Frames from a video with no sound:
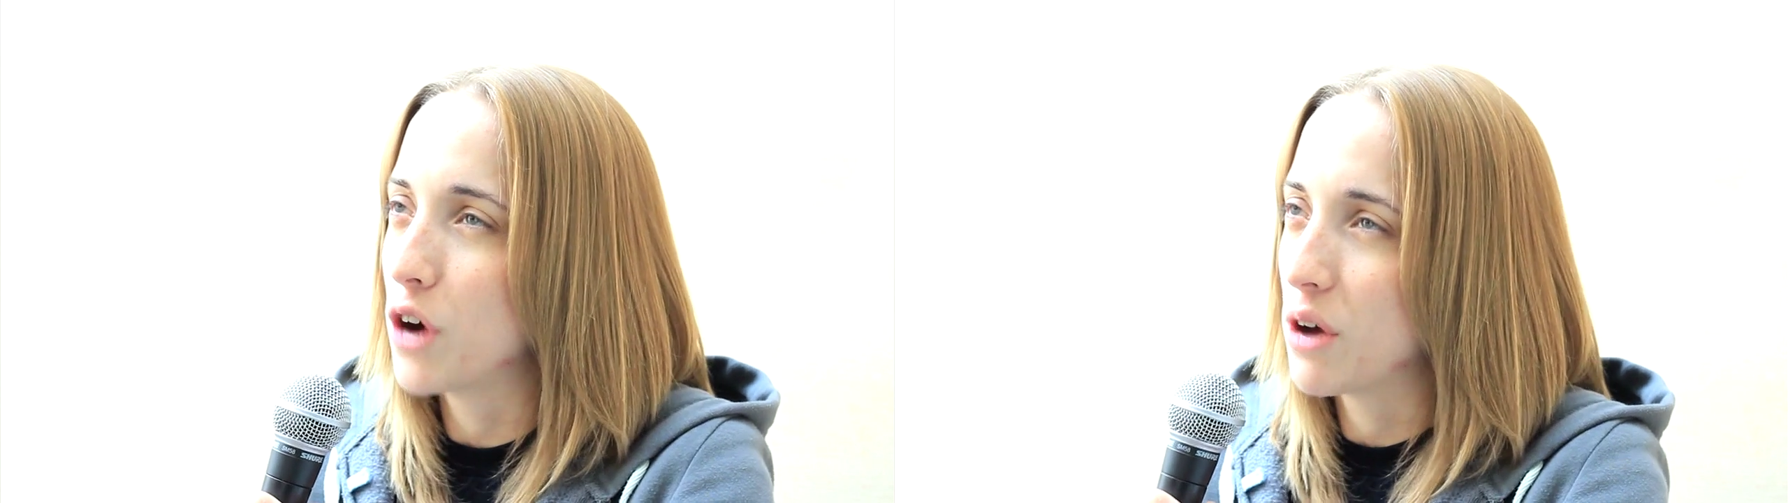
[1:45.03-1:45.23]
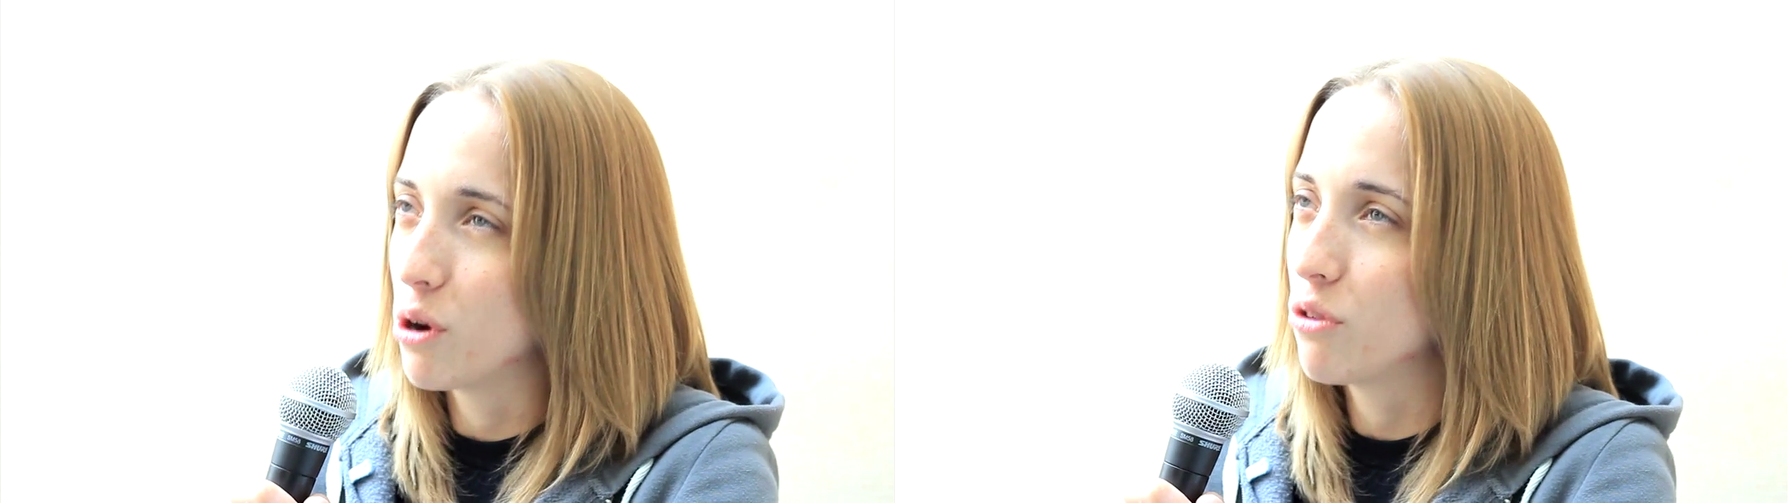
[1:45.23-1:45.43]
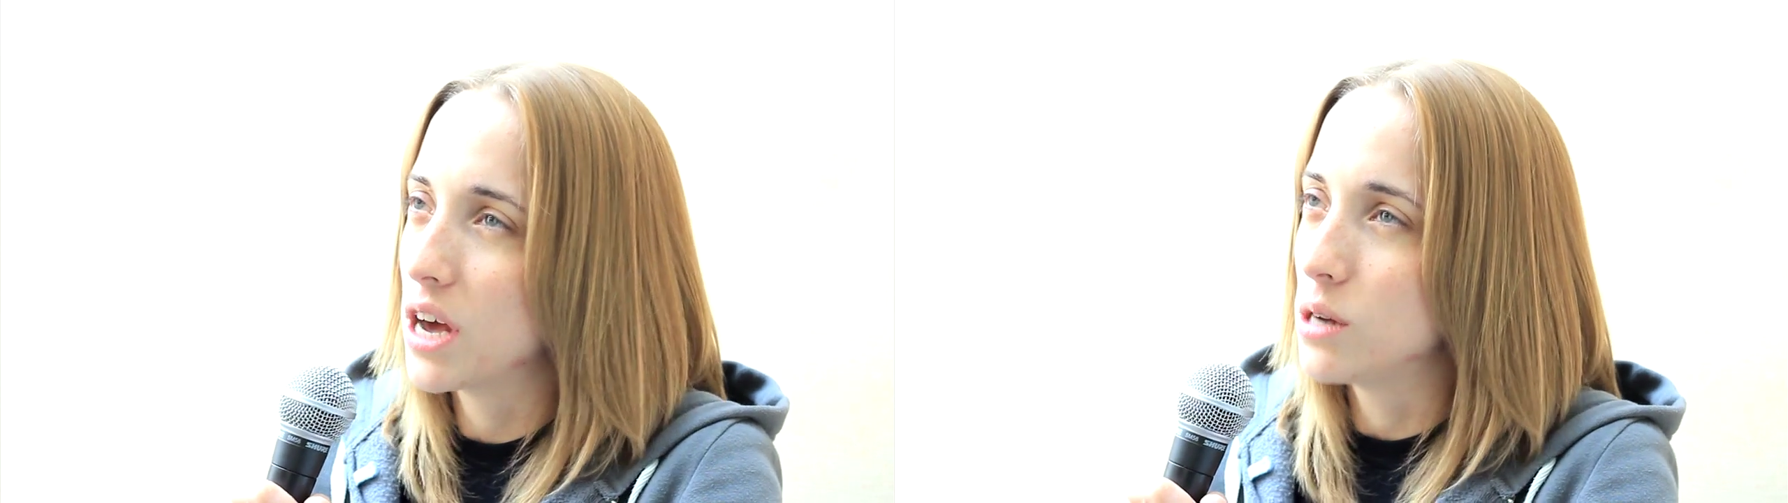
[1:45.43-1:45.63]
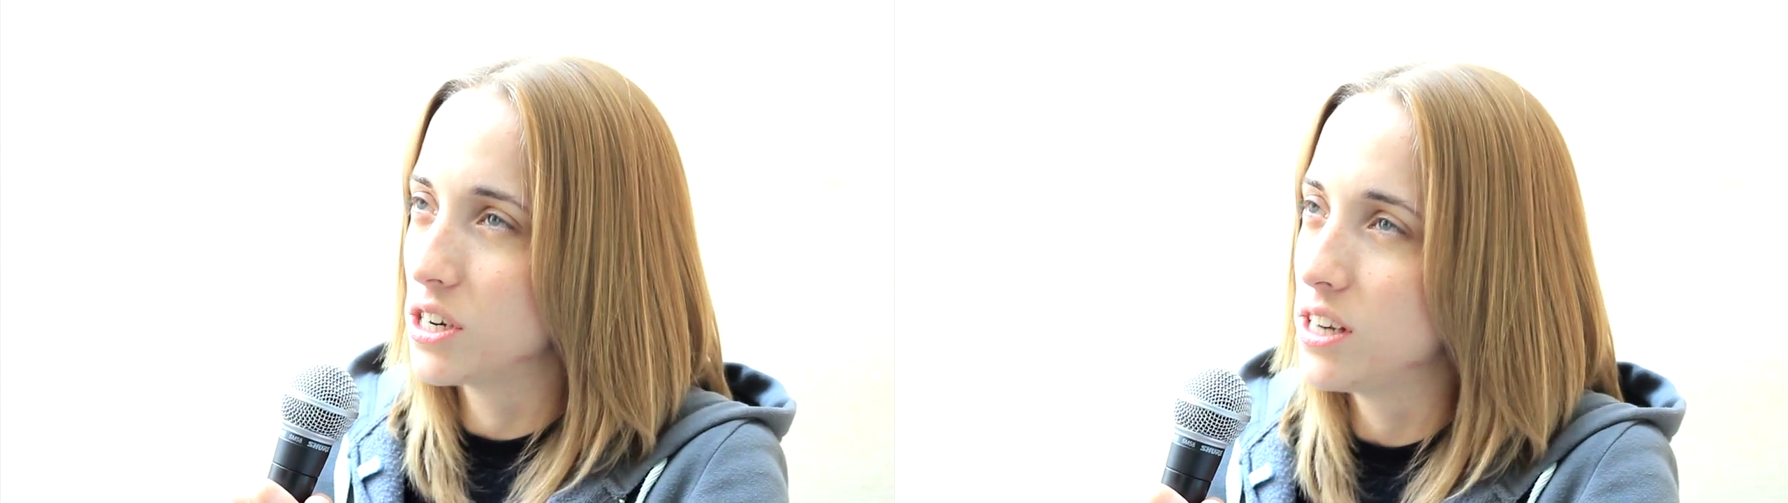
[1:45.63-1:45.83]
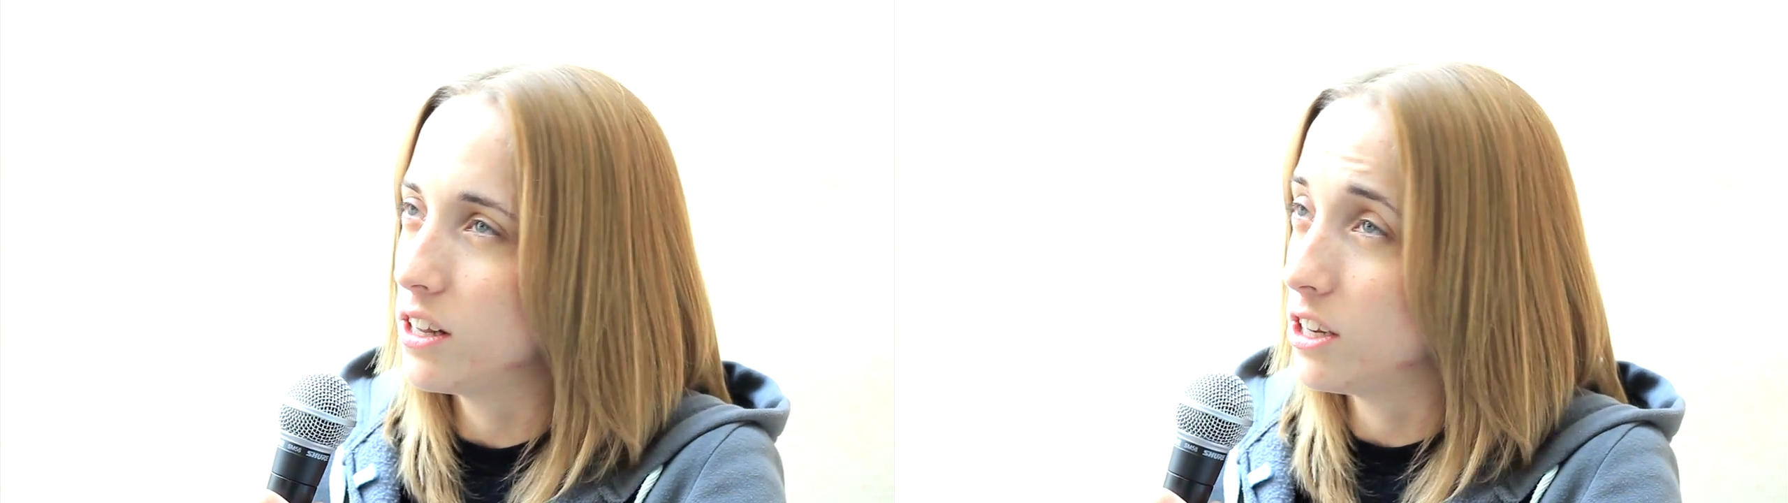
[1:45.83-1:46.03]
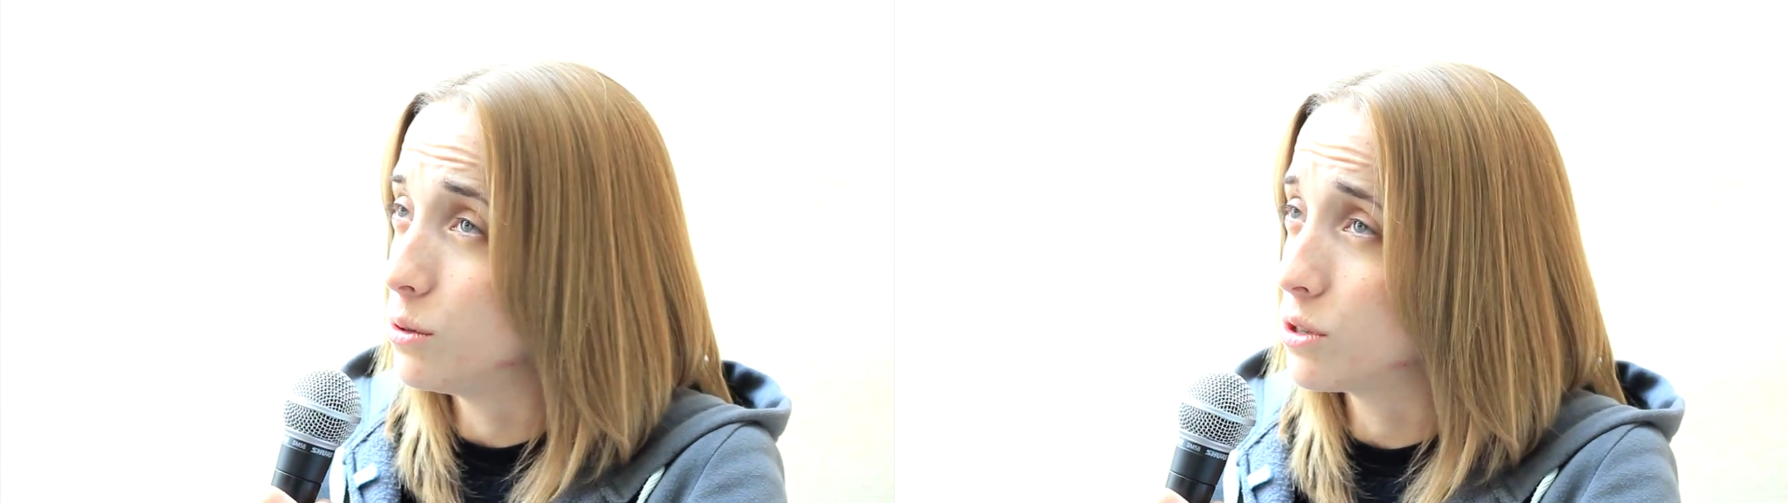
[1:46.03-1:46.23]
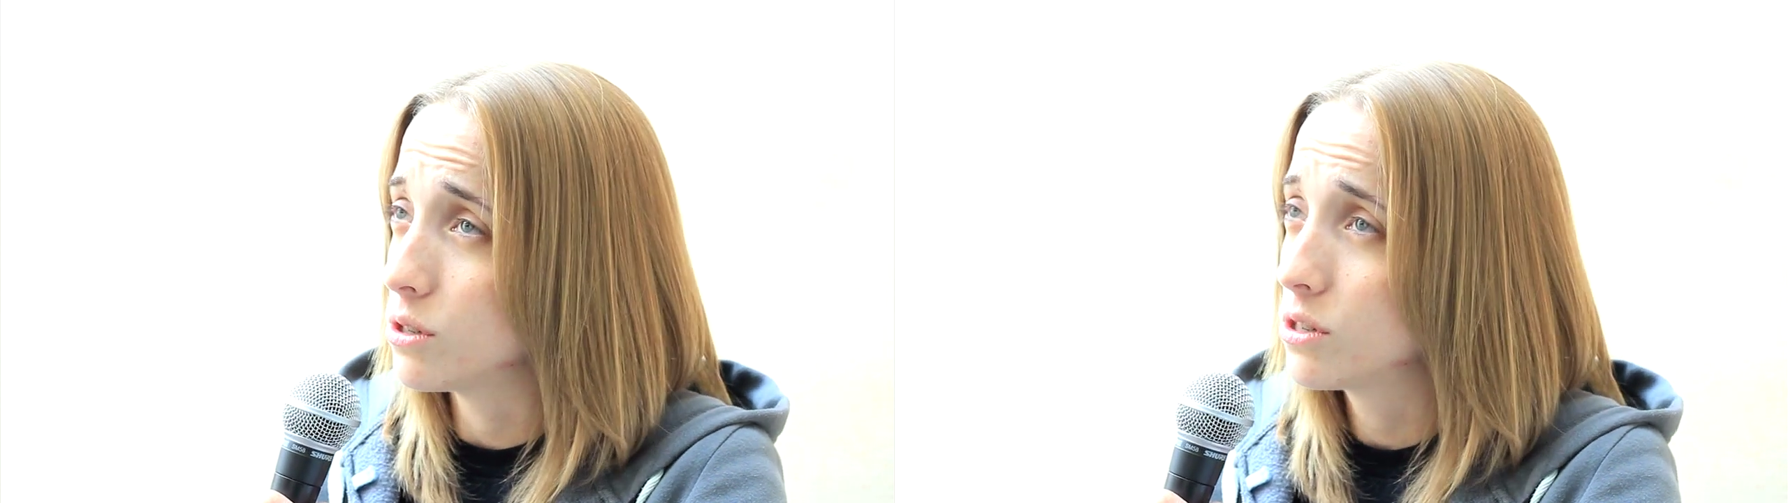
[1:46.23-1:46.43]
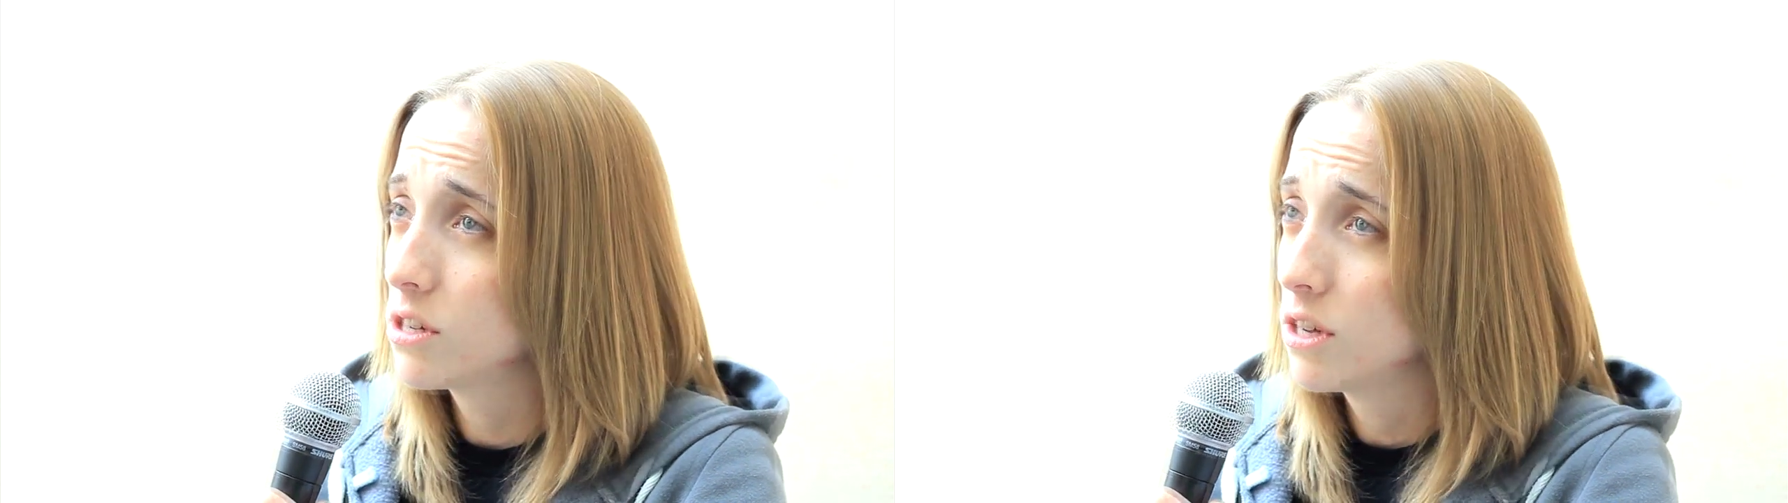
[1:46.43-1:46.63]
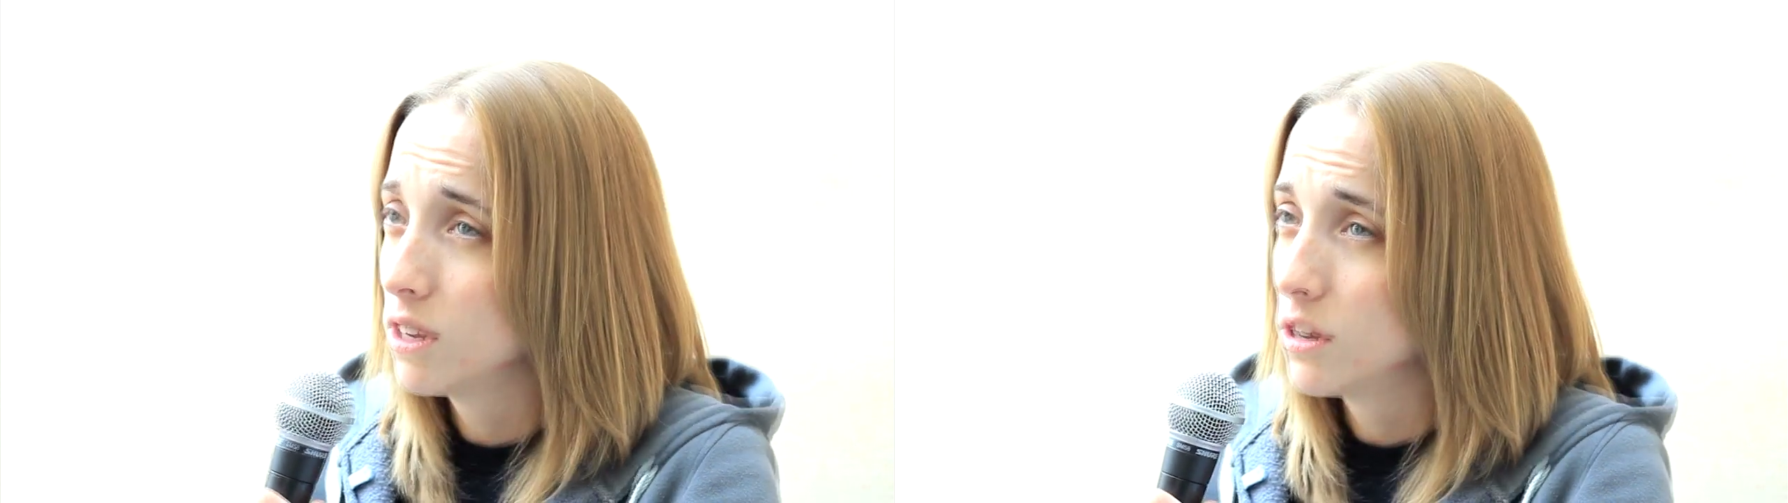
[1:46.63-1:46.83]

500,000 daily users.